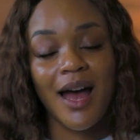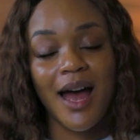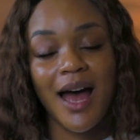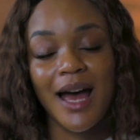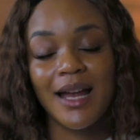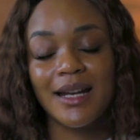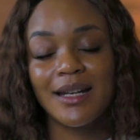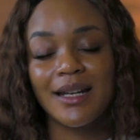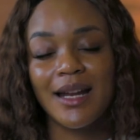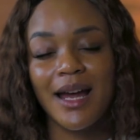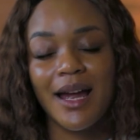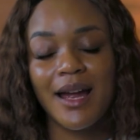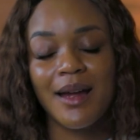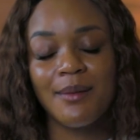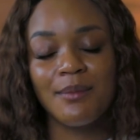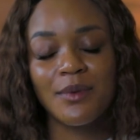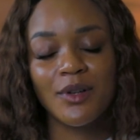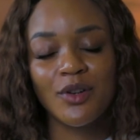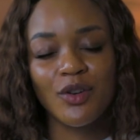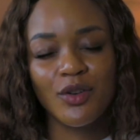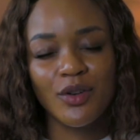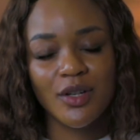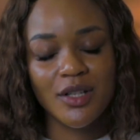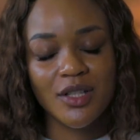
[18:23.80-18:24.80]
and I am a
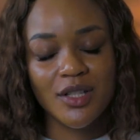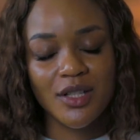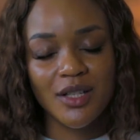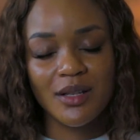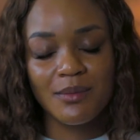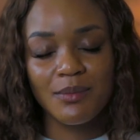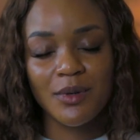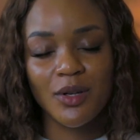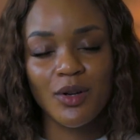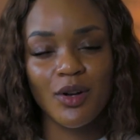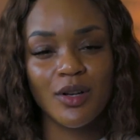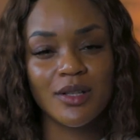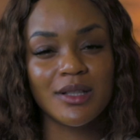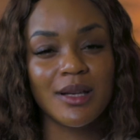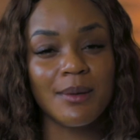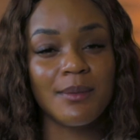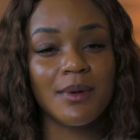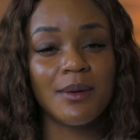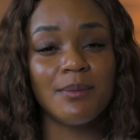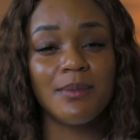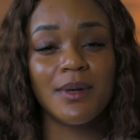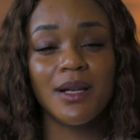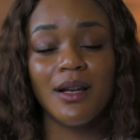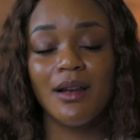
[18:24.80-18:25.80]
Christian because I'm
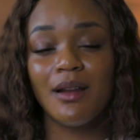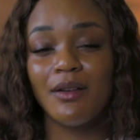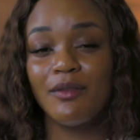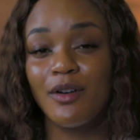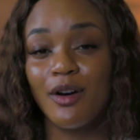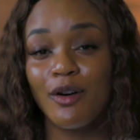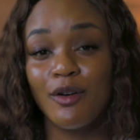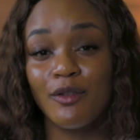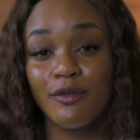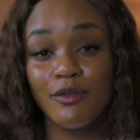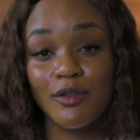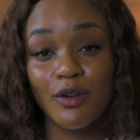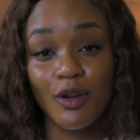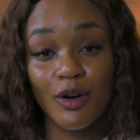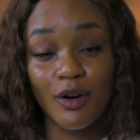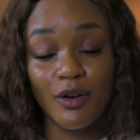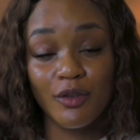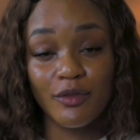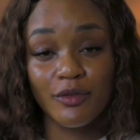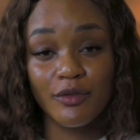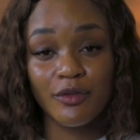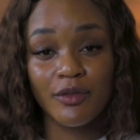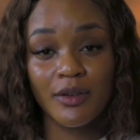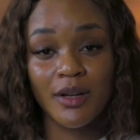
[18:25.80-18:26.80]
a believer of
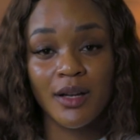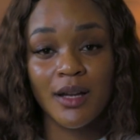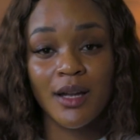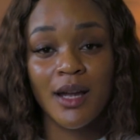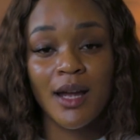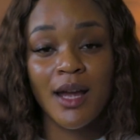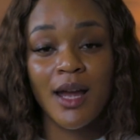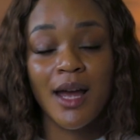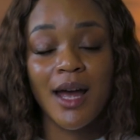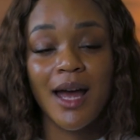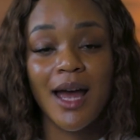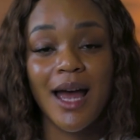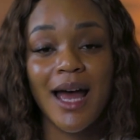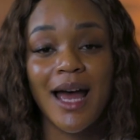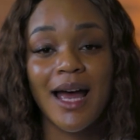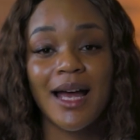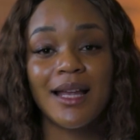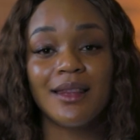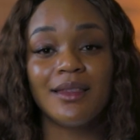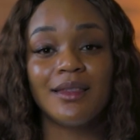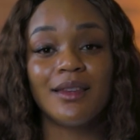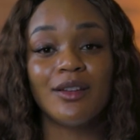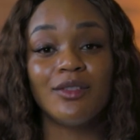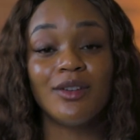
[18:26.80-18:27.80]
love,
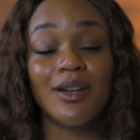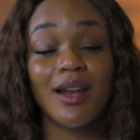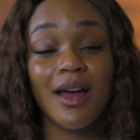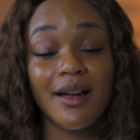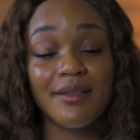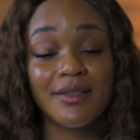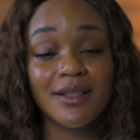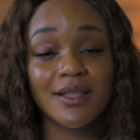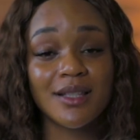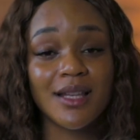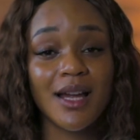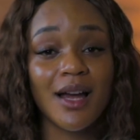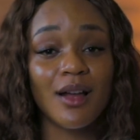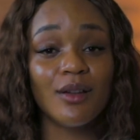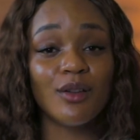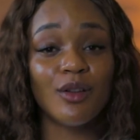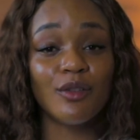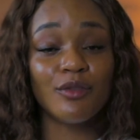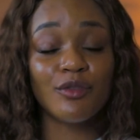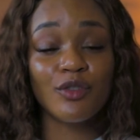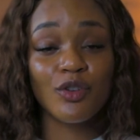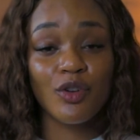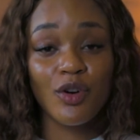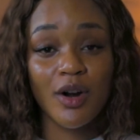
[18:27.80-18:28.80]
and the lifestyle
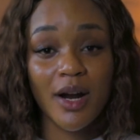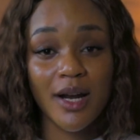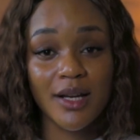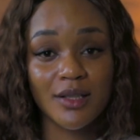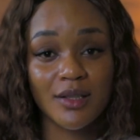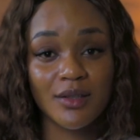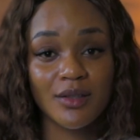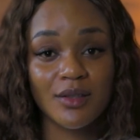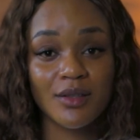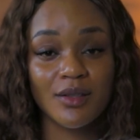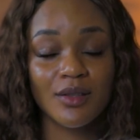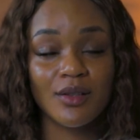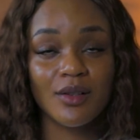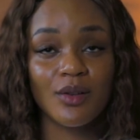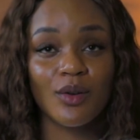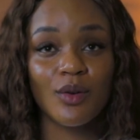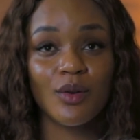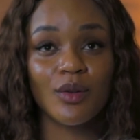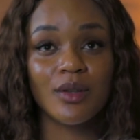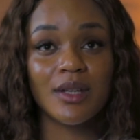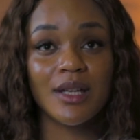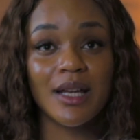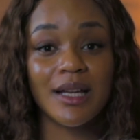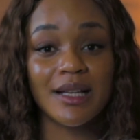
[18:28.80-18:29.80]
of Christ,
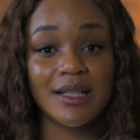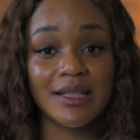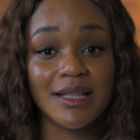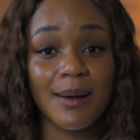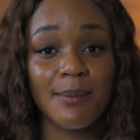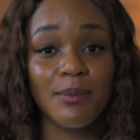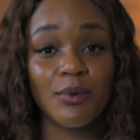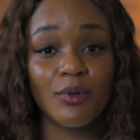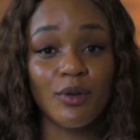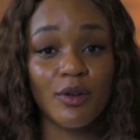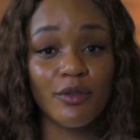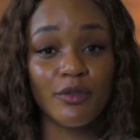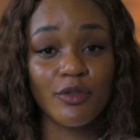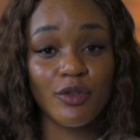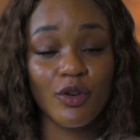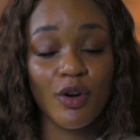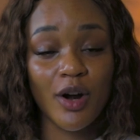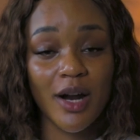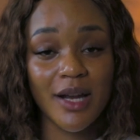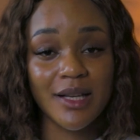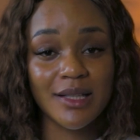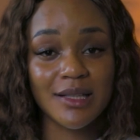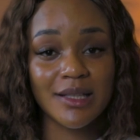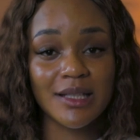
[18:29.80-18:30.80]
or the example of
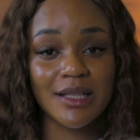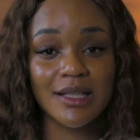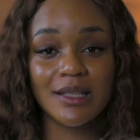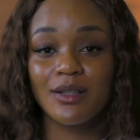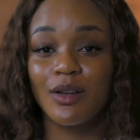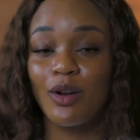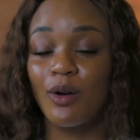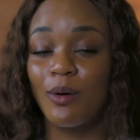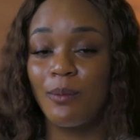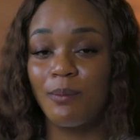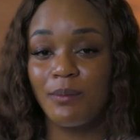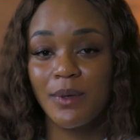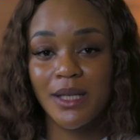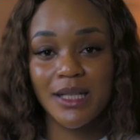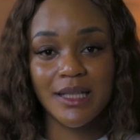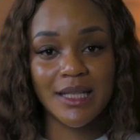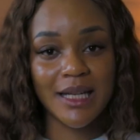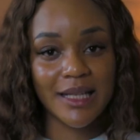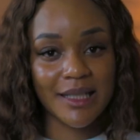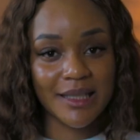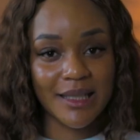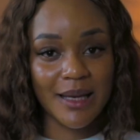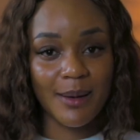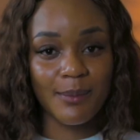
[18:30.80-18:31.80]
Christ, is a complete
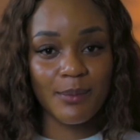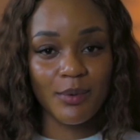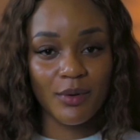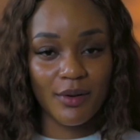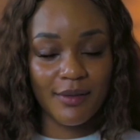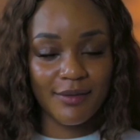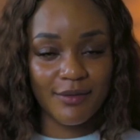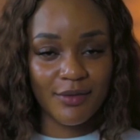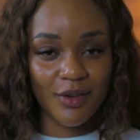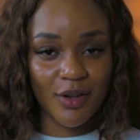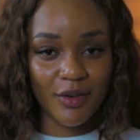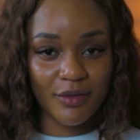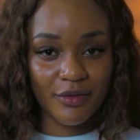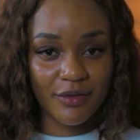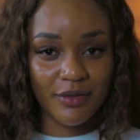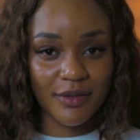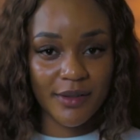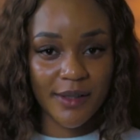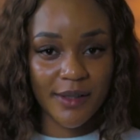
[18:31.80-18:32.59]
example of love.